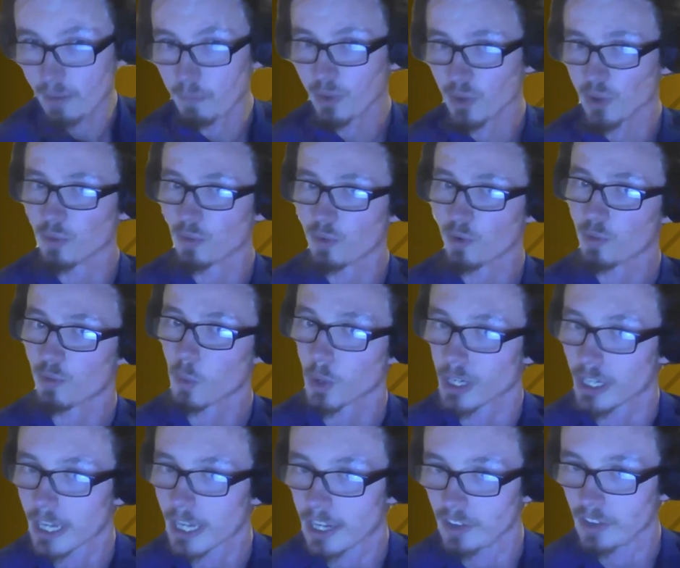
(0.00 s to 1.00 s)
and with over
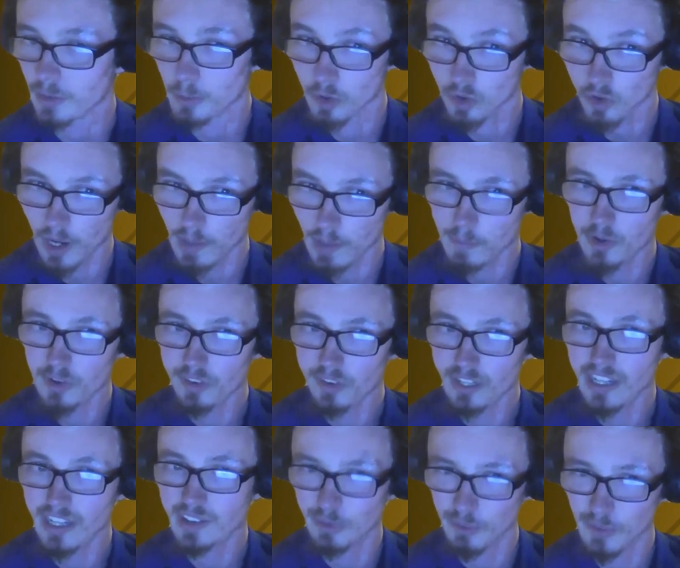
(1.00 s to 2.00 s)
40k
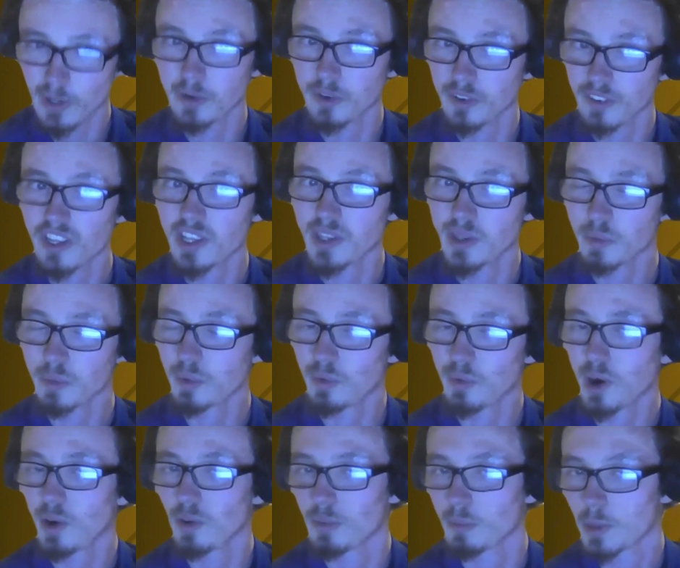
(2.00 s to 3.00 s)
subscribers, it's fair to say that we're
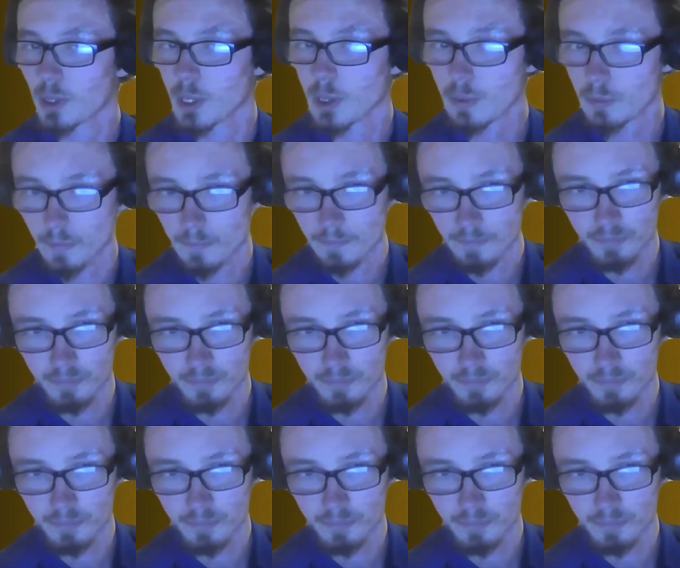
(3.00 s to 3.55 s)
far from alone.